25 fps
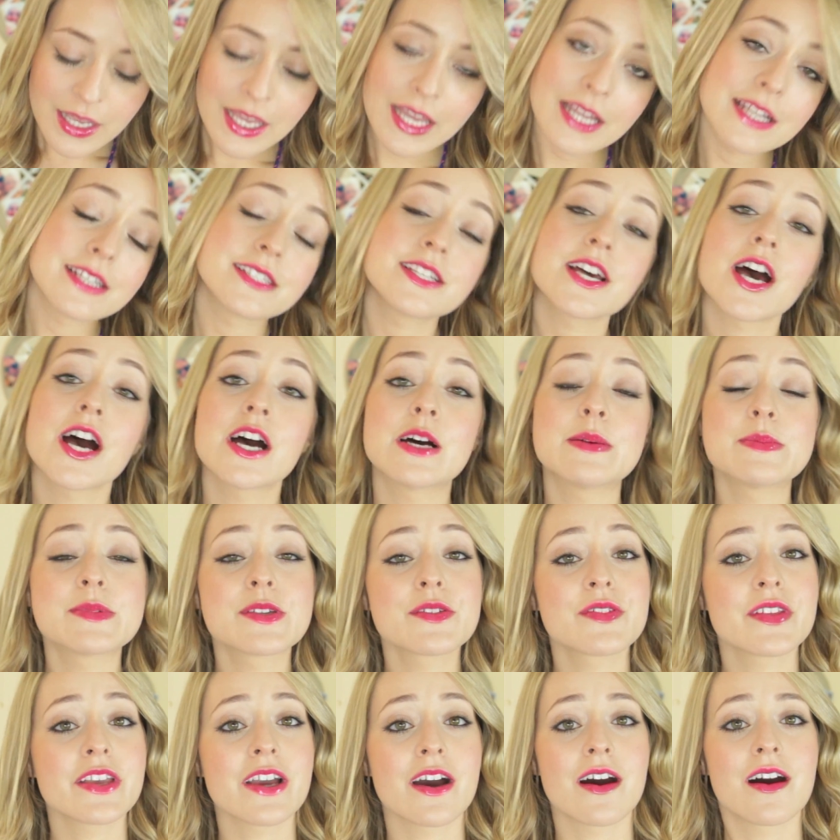In terms
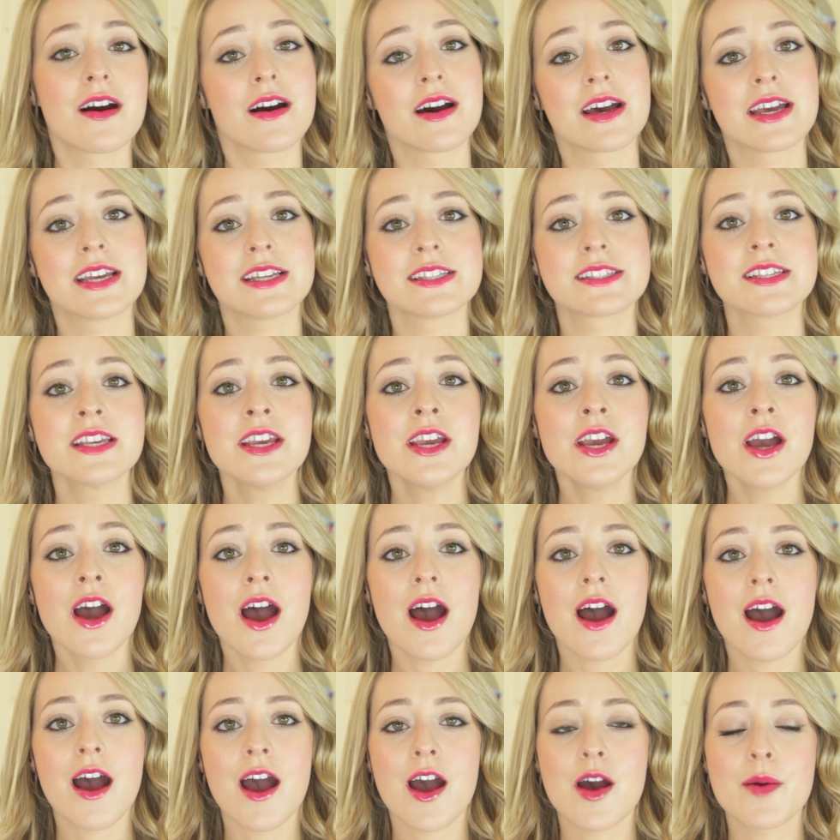of the eyes,
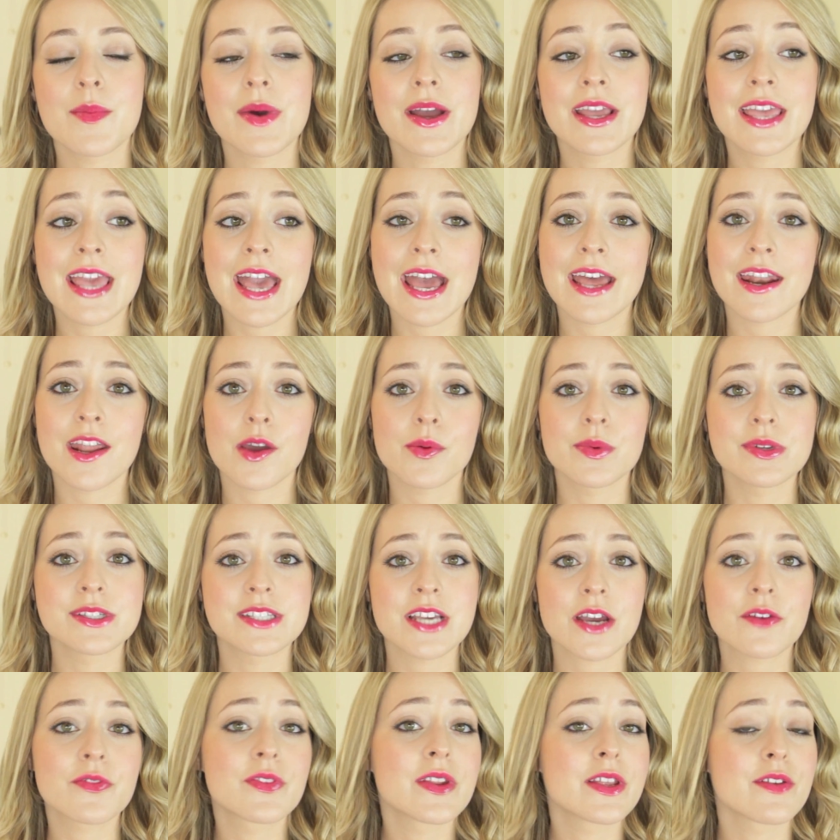again, I would
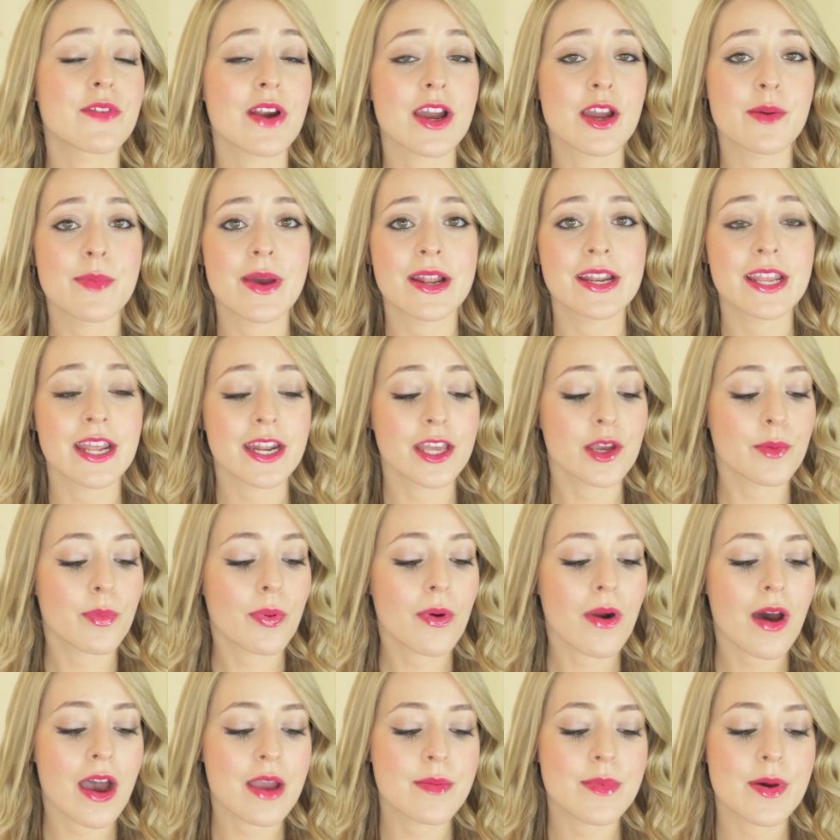definitely recommend getting a
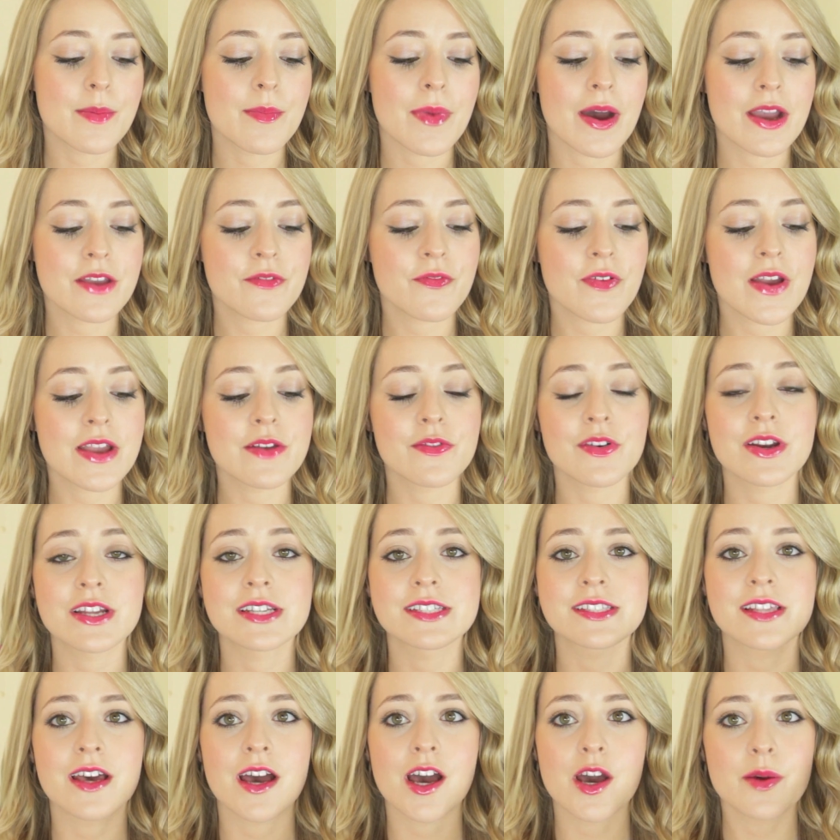primer. My favourite
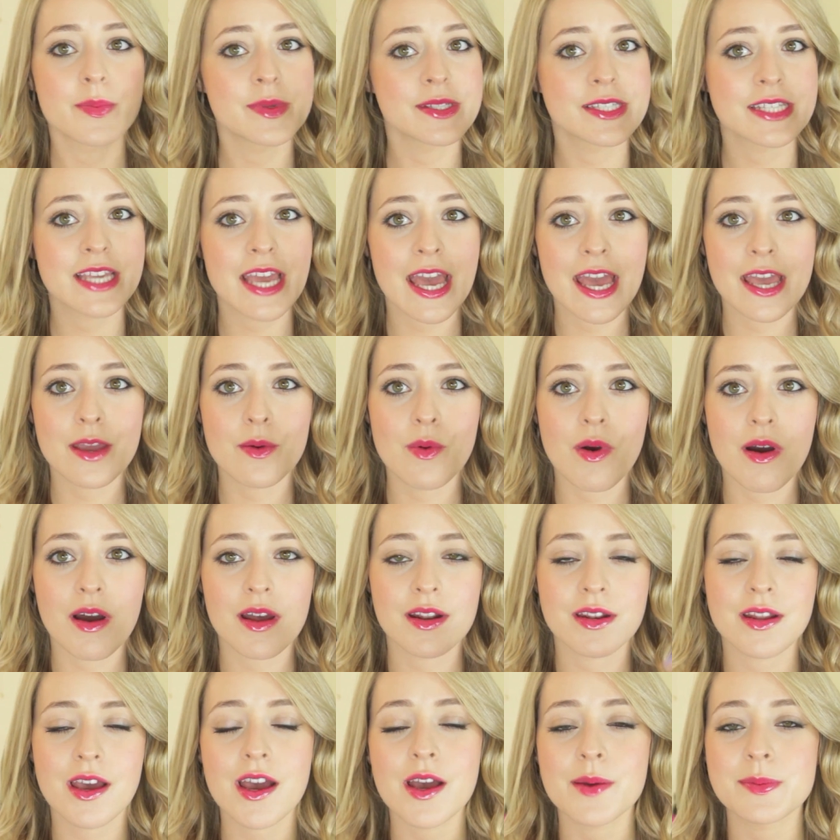is the Urban Decay
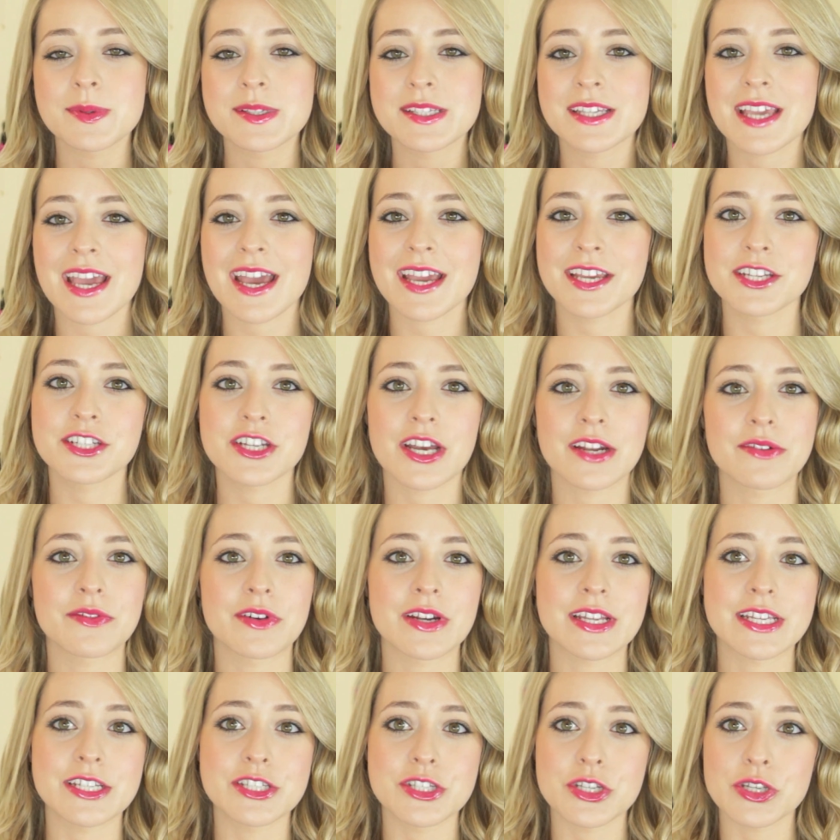one. Urban Decay
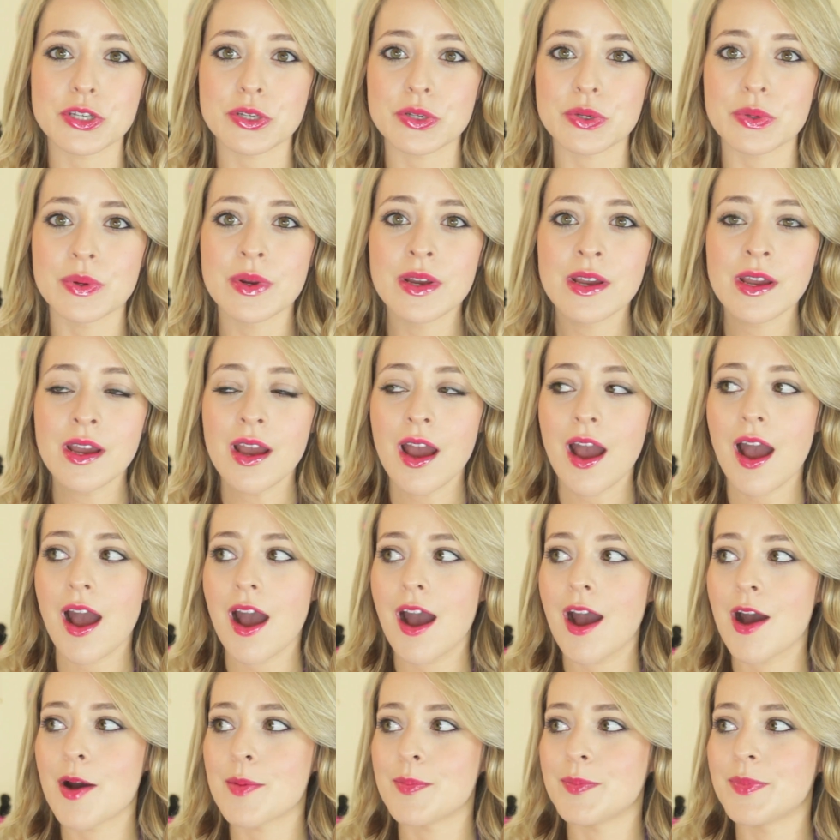generally do
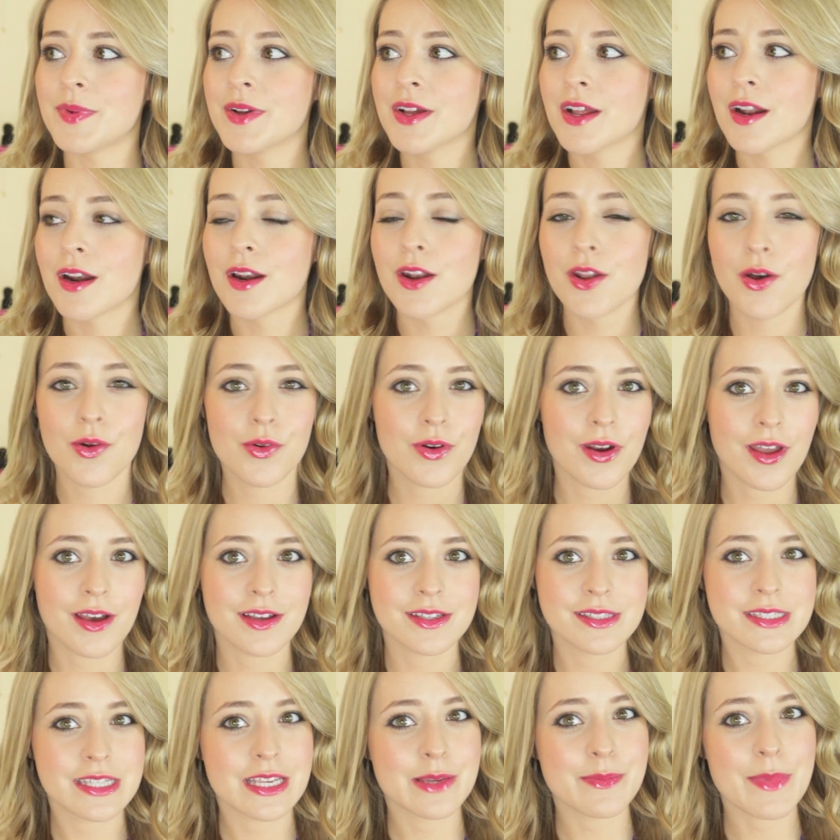
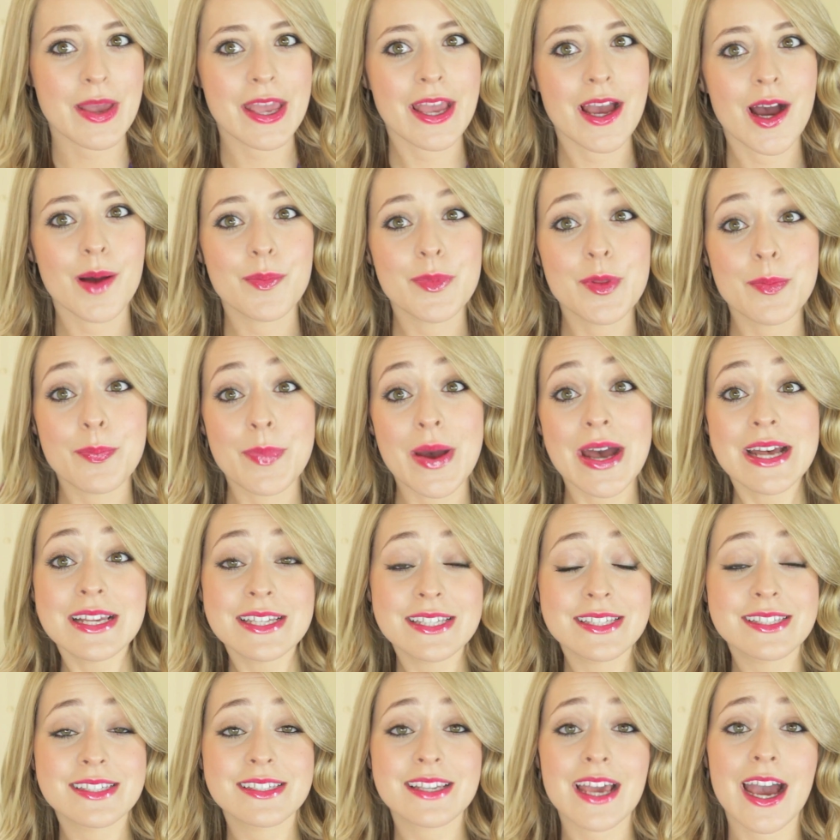long-lasting makeup the
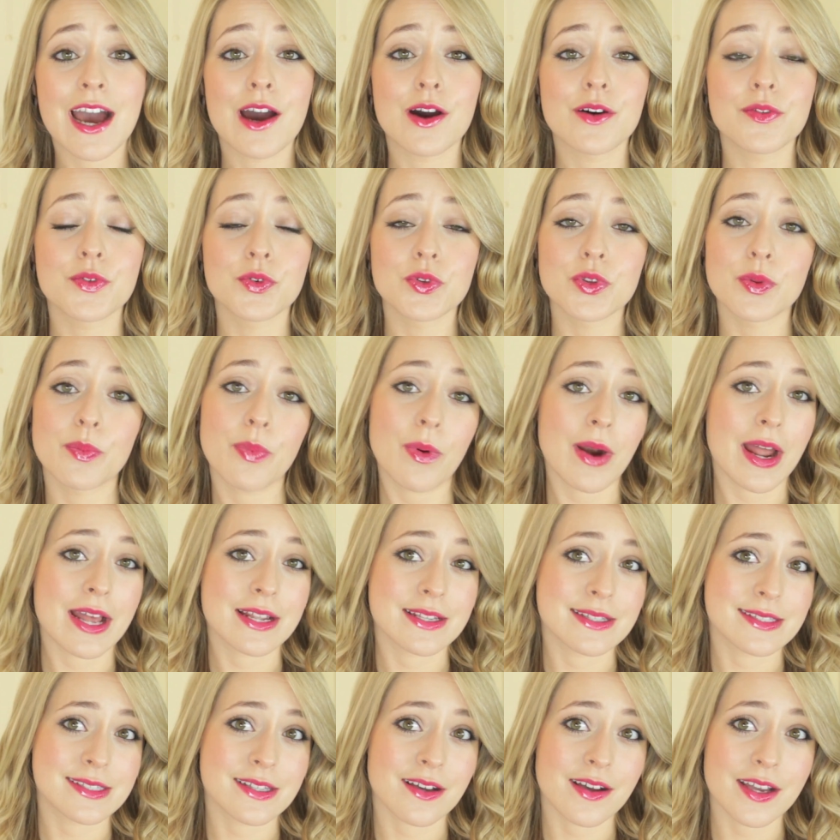best out of all the
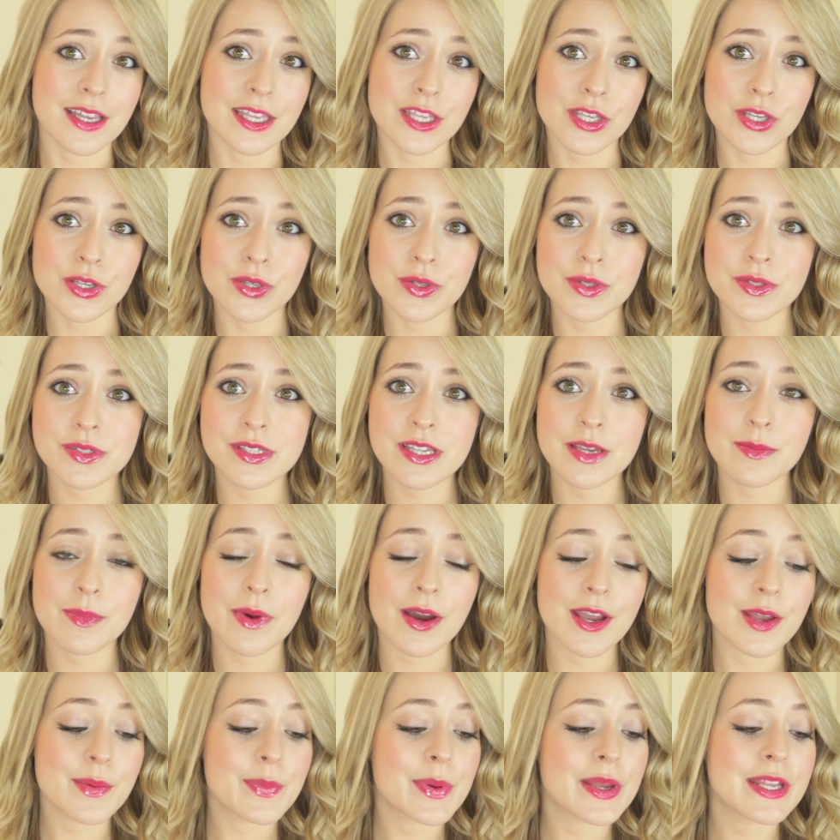brands that I use, in
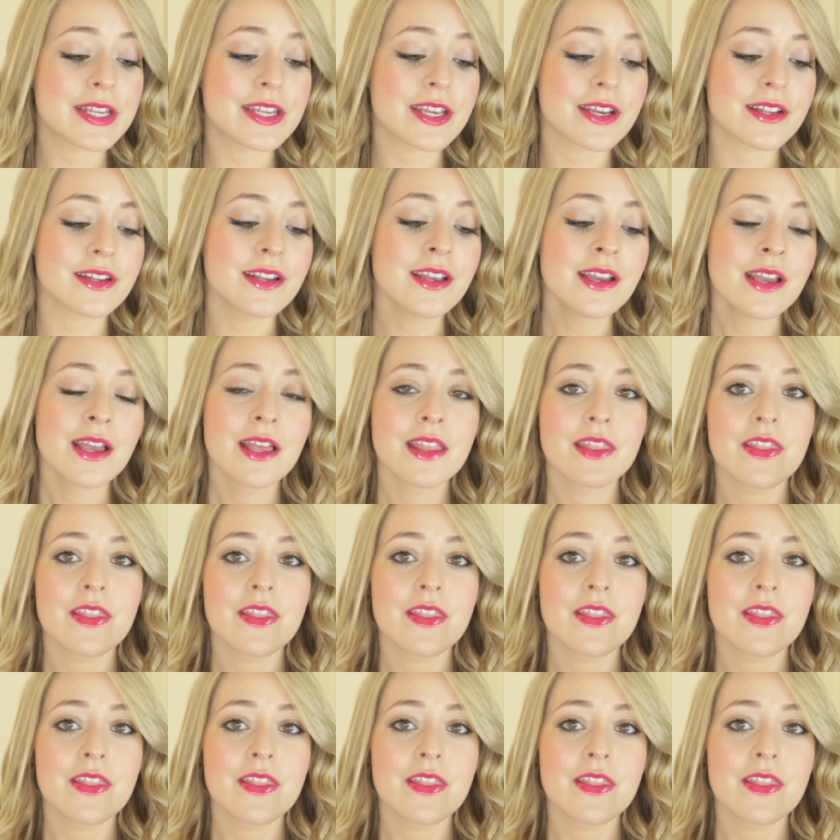my opinion.